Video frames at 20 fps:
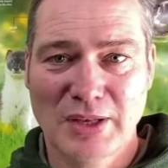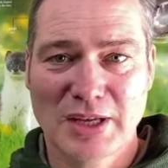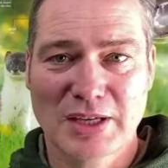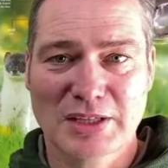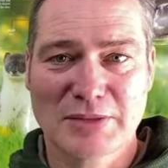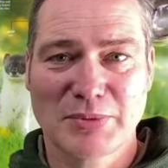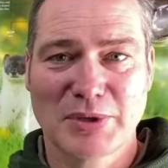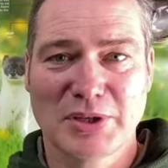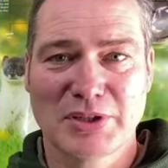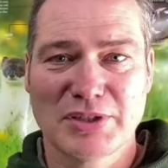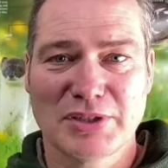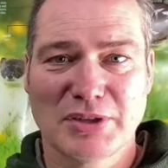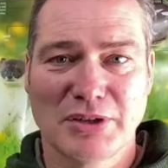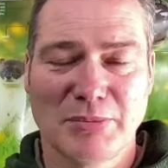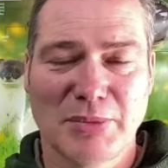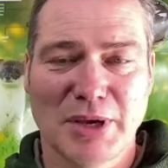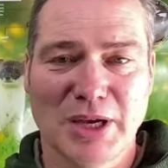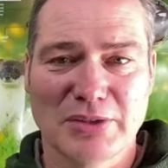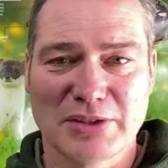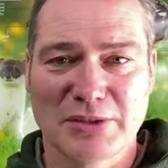and that's because
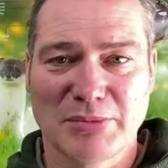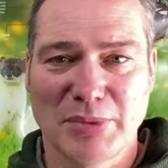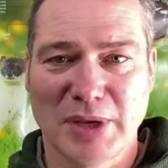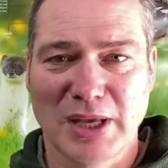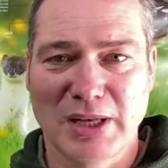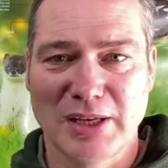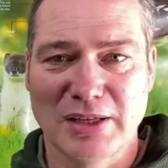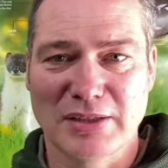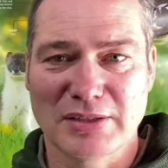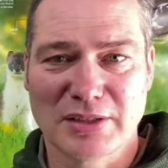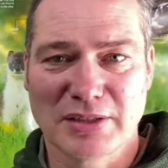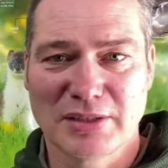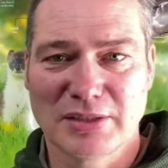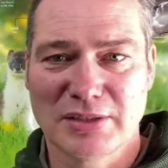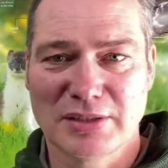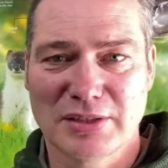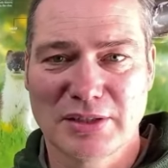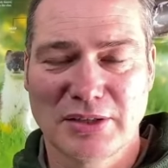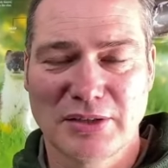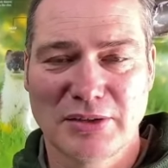they're about to pellet.
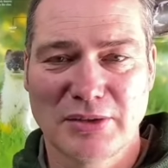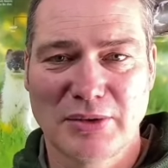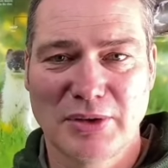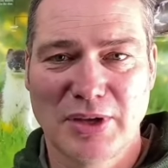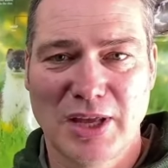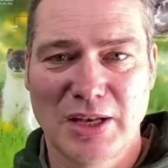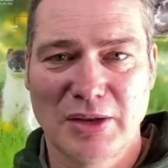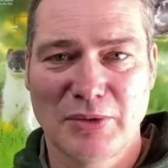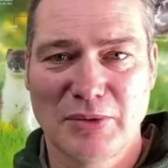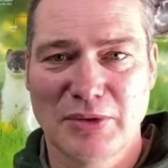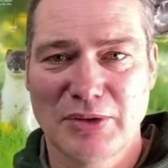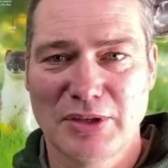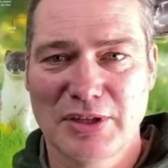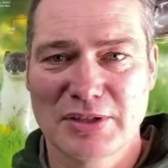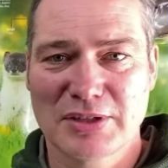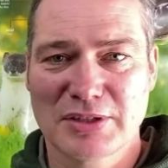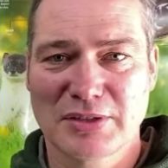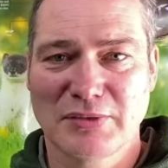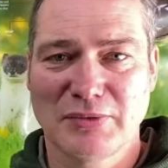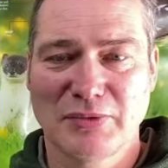So anyone
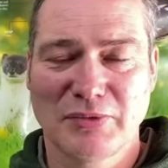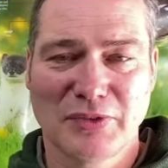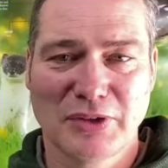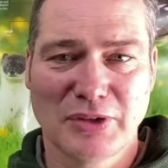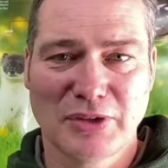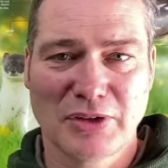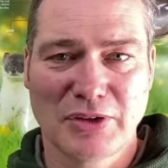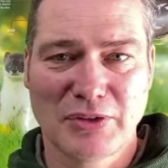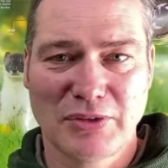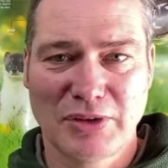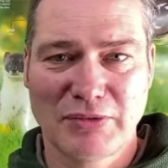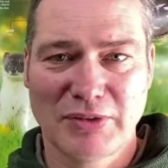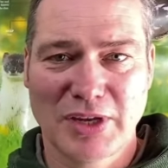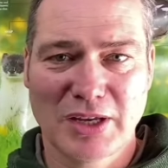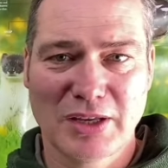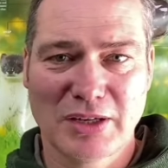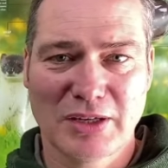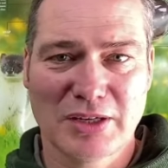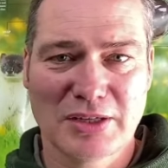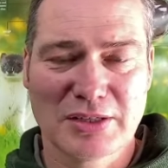that's done falconry
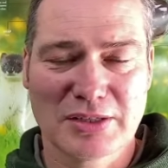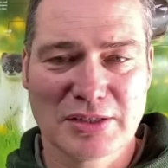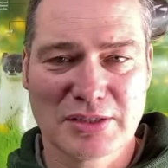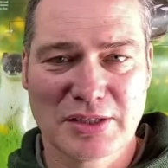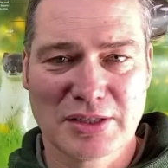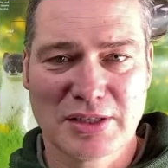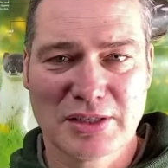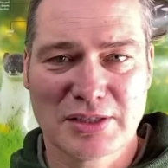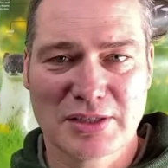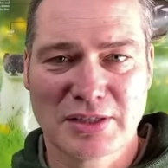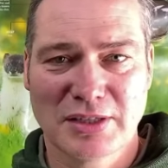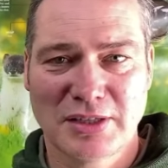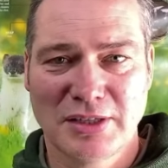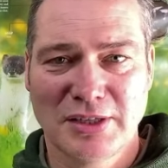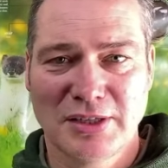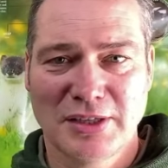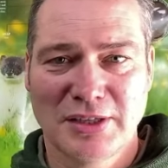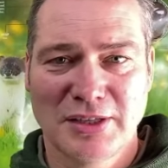recognises this,